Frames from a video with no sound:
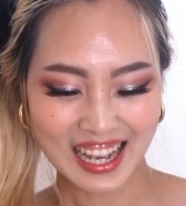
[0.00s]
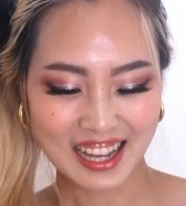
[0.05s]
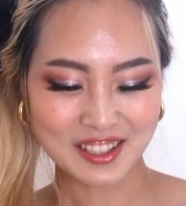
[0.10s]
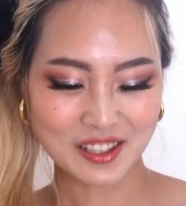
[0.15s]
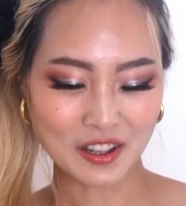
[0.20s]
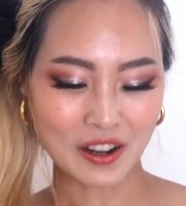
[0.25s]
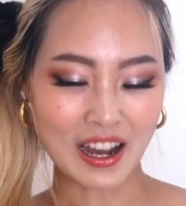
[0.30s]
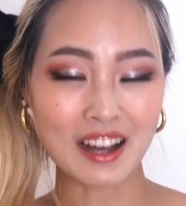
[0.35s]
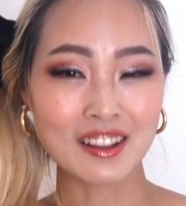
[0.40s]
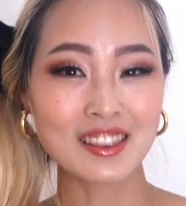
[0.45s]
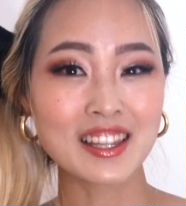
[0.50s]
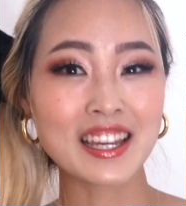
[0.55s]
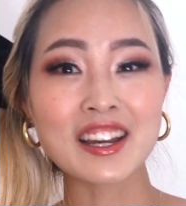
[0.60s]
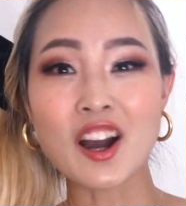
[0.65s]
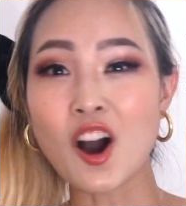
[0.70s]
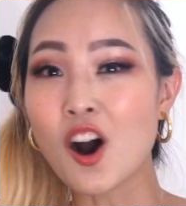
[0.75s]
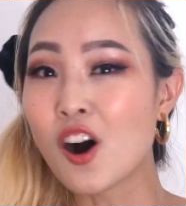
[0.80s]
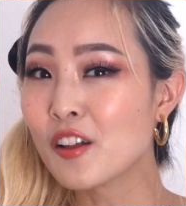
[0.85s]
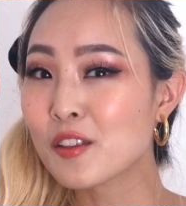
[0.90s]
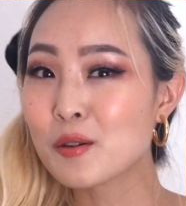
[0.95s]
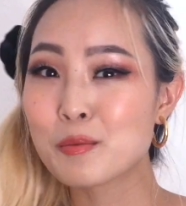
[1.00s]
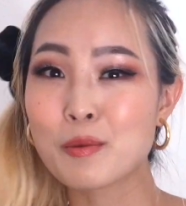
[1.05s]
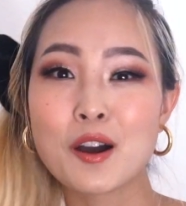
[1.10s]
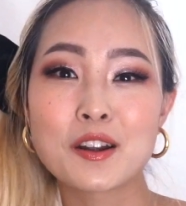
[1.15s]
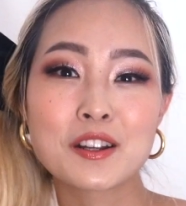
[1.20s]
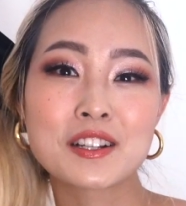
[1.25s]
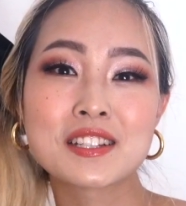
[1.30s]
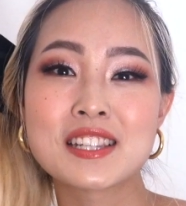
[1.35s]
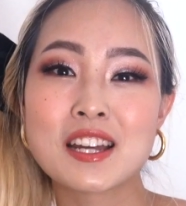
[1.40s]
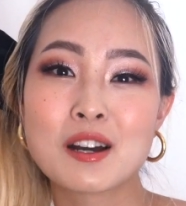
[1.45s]
So I'll link all the
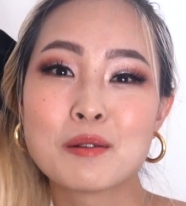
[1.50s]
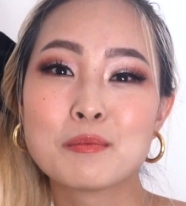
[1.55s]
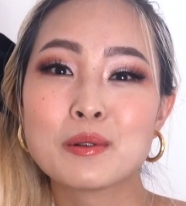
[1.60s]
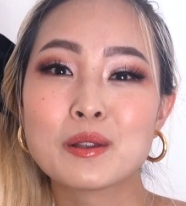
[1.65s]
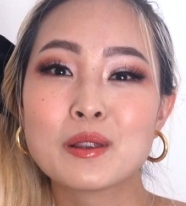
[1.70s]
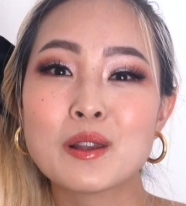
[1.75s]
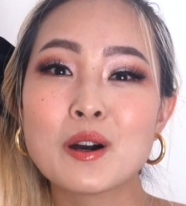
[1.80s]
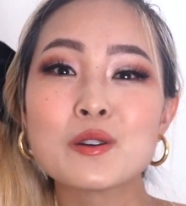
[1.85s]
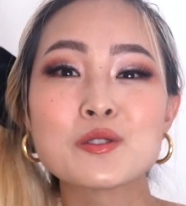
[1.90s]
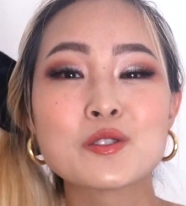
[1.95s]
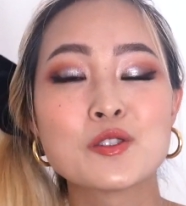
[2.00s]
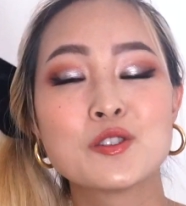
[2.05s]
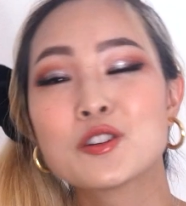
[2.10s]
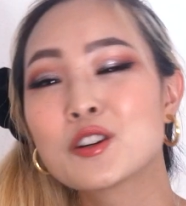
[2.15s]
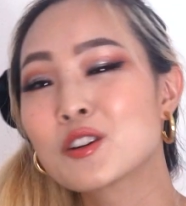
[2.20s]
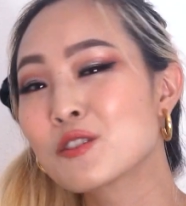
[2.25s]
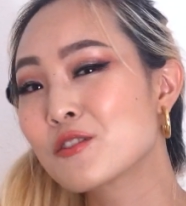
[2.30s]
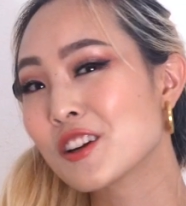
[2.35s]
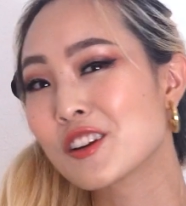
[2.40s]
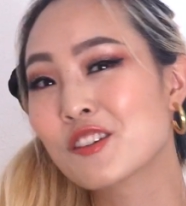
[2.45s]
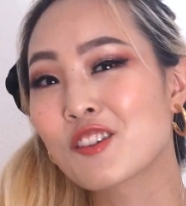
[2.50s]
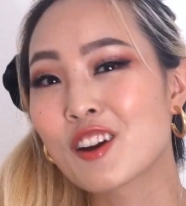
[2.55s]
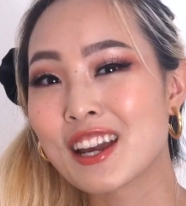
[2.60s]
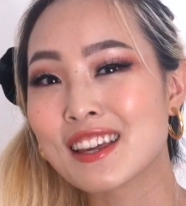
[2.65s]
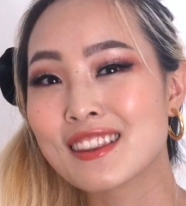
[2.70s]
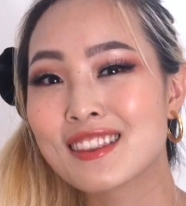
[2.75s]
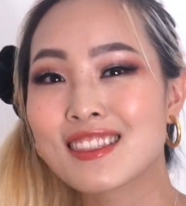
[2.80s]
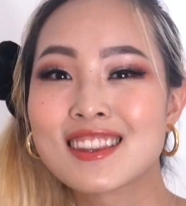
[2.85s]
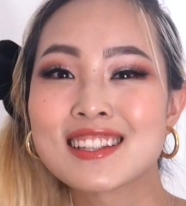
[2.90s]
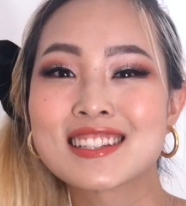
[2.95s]
products down below so you can
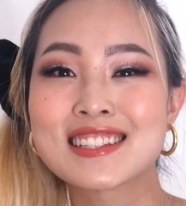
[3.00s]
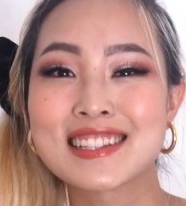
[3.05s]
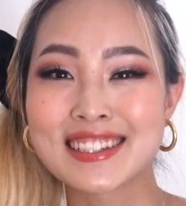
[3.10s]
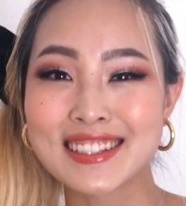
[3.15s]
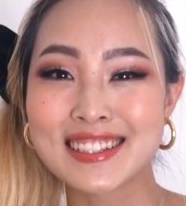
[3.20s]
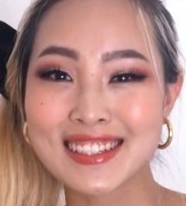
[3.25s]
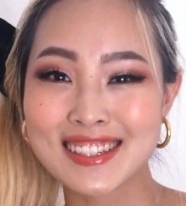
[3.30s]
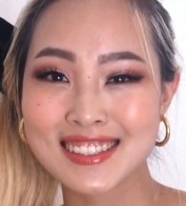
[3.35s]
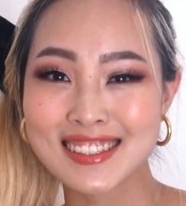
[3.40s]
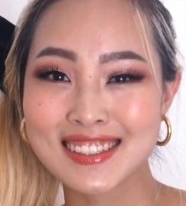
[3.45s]
recreate this look.